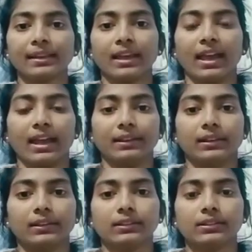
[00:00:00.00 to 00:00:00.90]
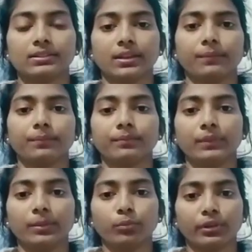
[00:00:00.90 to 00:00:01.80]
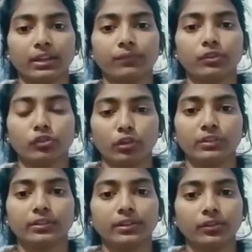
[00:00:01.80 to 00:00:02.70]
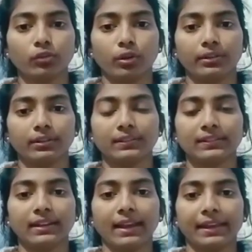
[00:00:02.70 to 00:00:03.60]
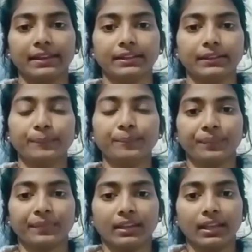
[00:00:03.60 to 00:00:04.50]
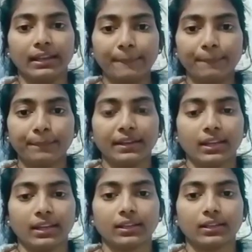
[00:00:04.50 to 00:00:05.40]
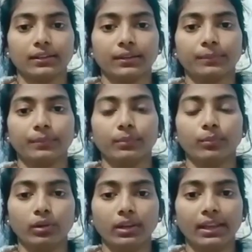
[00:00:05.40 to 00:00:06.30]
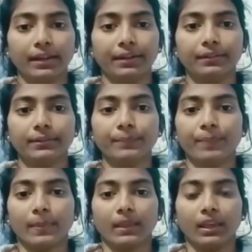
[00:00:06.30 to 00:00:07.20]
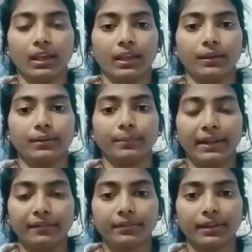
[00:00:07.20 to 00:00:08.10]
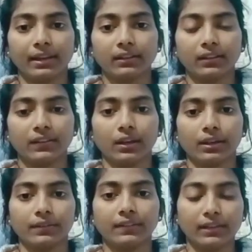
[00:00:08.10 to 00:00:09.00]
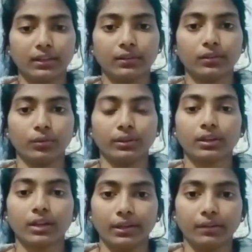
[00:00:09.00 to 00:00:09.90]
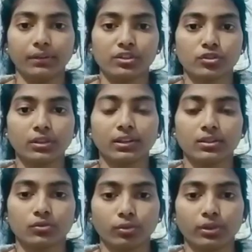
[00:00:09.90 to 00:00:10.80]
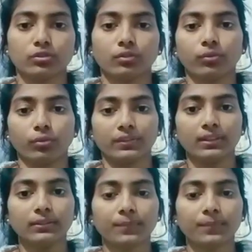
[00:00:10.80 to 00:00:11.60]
And others, some important physiological disorders like limp neck, bull head, and bent neck. These are seen during the cultivation and storage of roses.